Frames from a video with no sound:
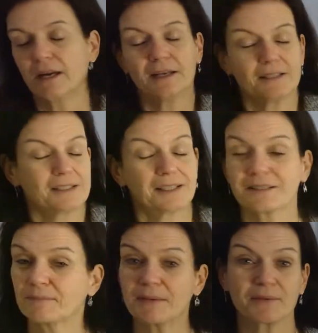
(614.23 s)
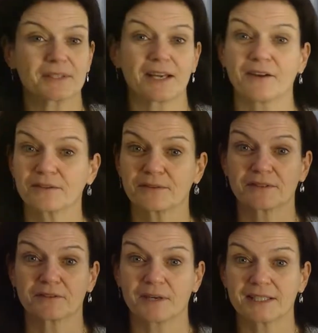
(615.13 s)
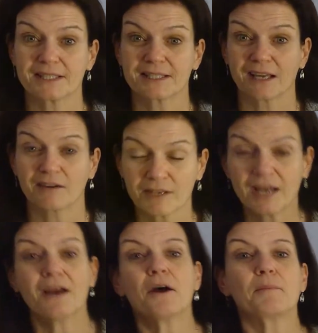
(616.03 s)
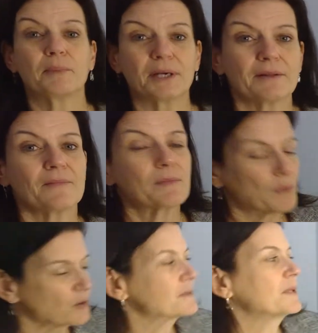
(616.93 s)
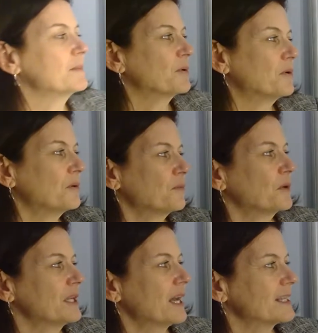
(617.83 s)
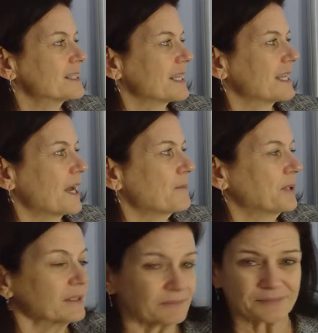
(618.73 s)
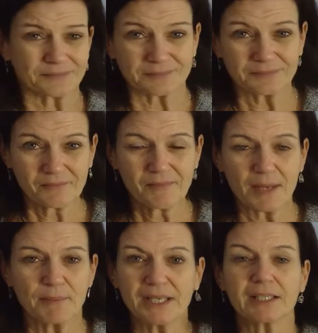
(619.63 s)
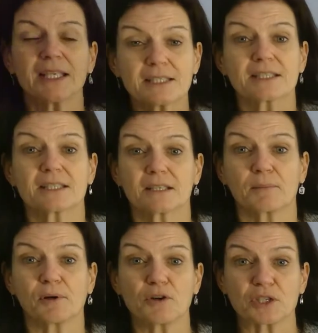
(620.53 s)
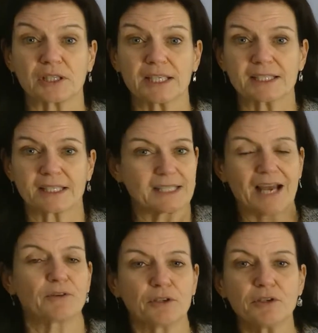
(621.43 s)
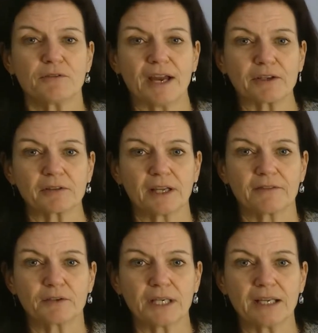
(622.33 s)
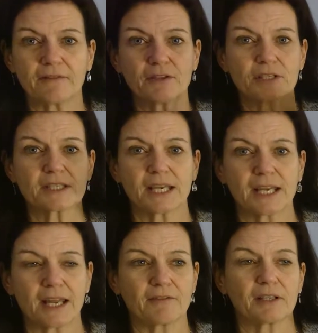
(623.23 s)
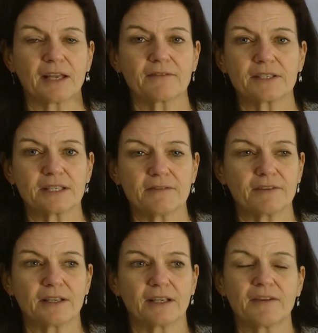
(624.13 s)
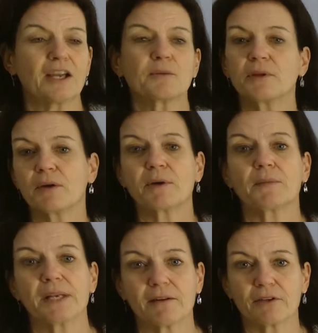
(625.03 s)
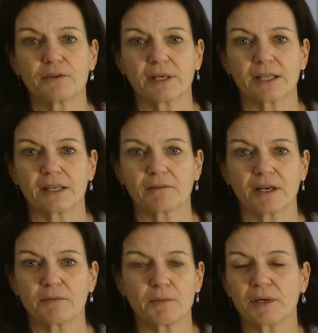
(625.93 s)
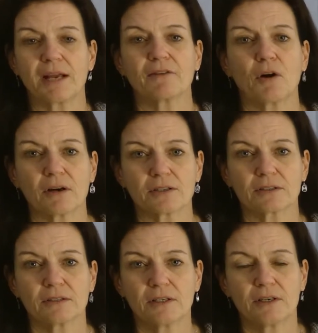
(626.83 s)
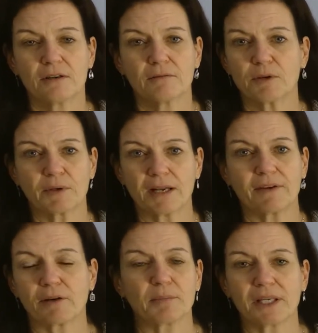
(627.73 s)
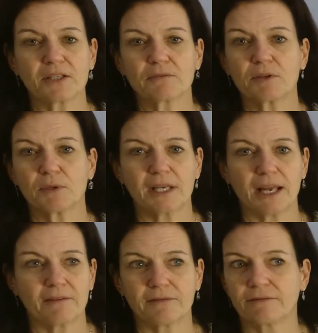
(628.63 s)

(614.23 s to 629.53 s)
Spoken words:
because people say all sorts of crazy stuff, but most people would not say that. But at least it's an approach, at least, because how do you value life? You can't, if you just say every life is infinitely valuable, then we would never do anything, right? We wouldn't have cars, we wouldn't have airplanes, we wouldn't have,